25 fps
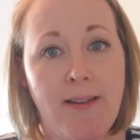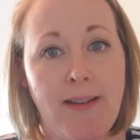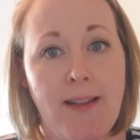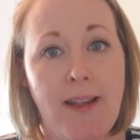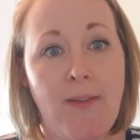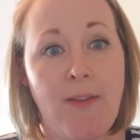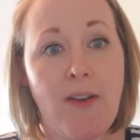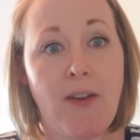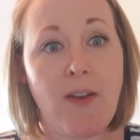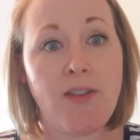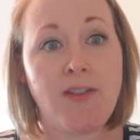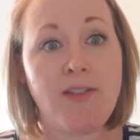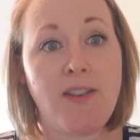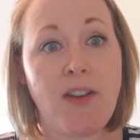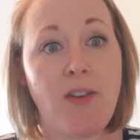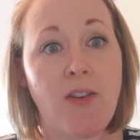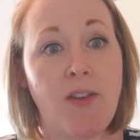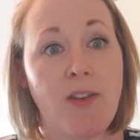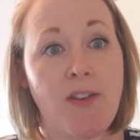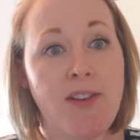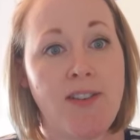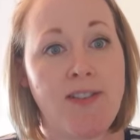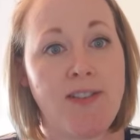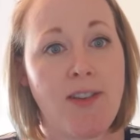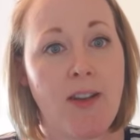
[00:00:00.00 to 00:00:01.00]
giving us
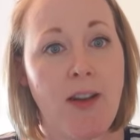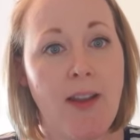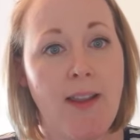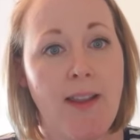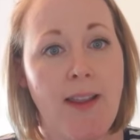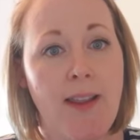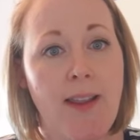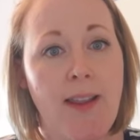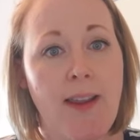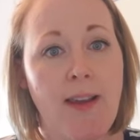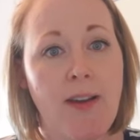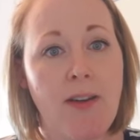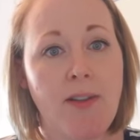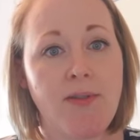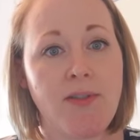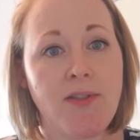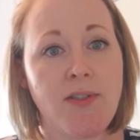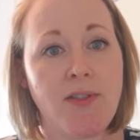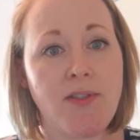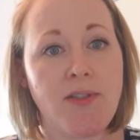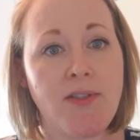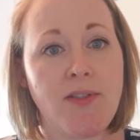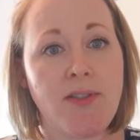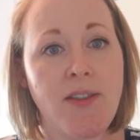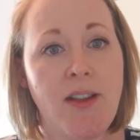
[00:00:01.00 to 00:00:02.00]
another sign that he loves
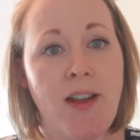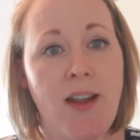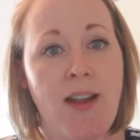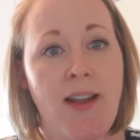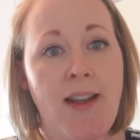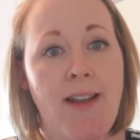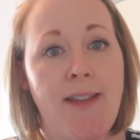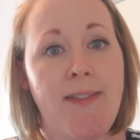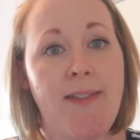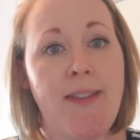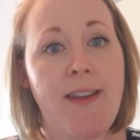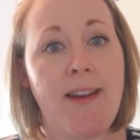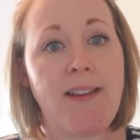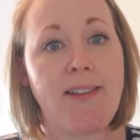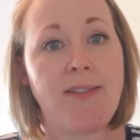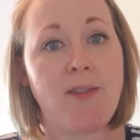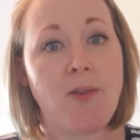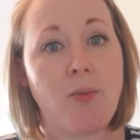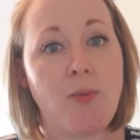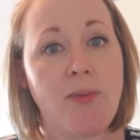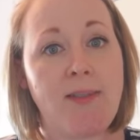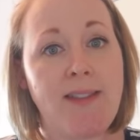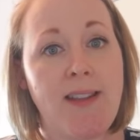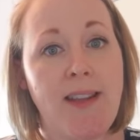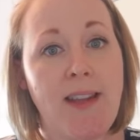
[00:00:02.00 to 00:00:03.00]
us, that he's
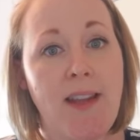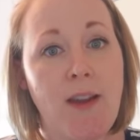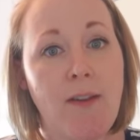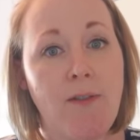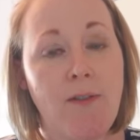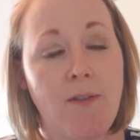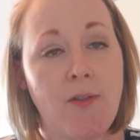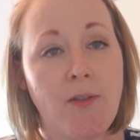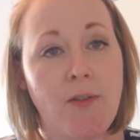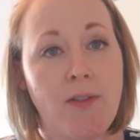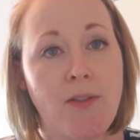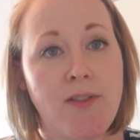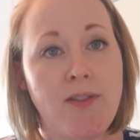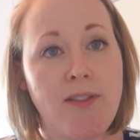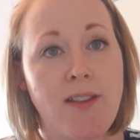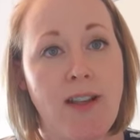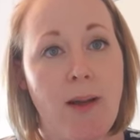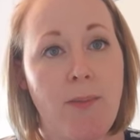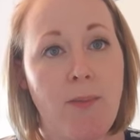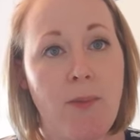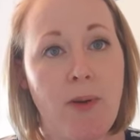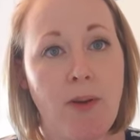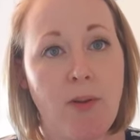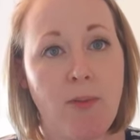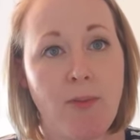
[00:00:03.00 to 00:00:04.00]
always here for us
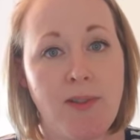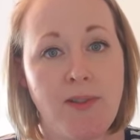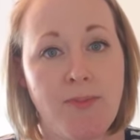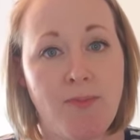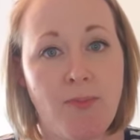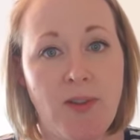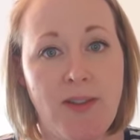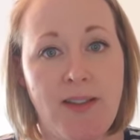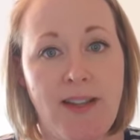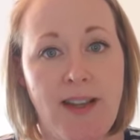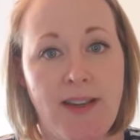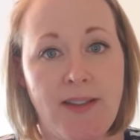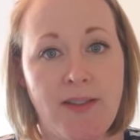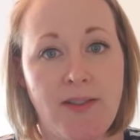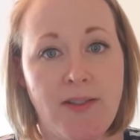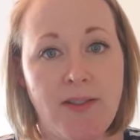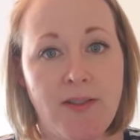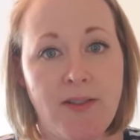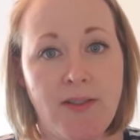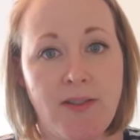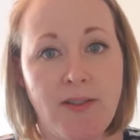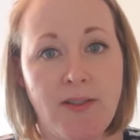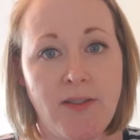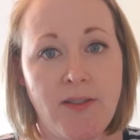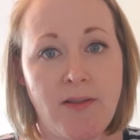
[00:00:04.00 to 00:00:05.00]
and will always protect
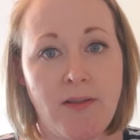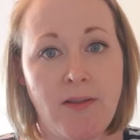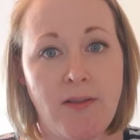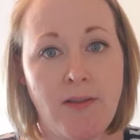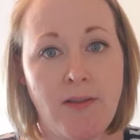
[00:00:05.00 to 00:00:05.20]
us.